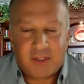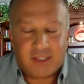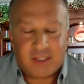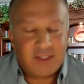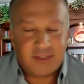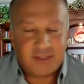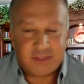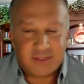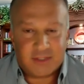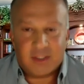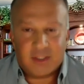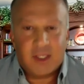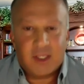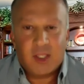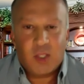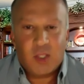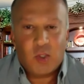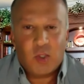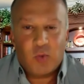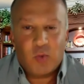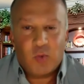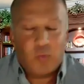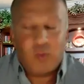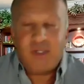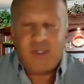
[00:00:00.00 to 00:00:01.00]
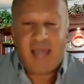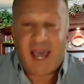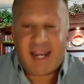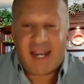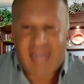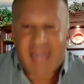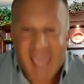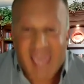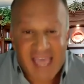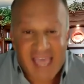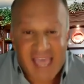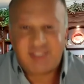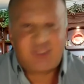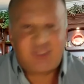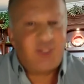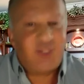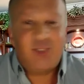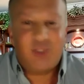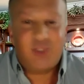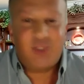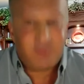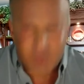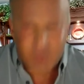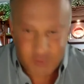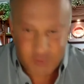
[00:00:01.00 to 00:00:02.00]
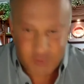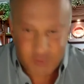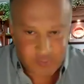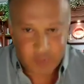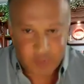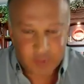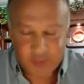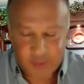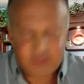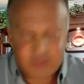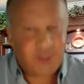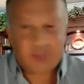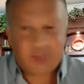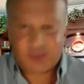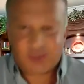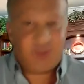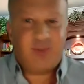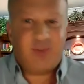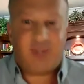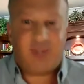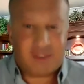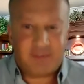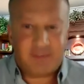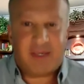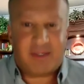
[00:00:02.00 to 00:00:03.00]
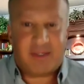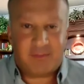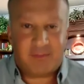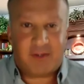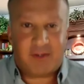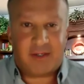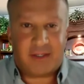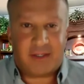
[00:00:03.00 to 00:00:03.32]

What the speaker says: Listen, we're not asking you to recruit just so you can make money.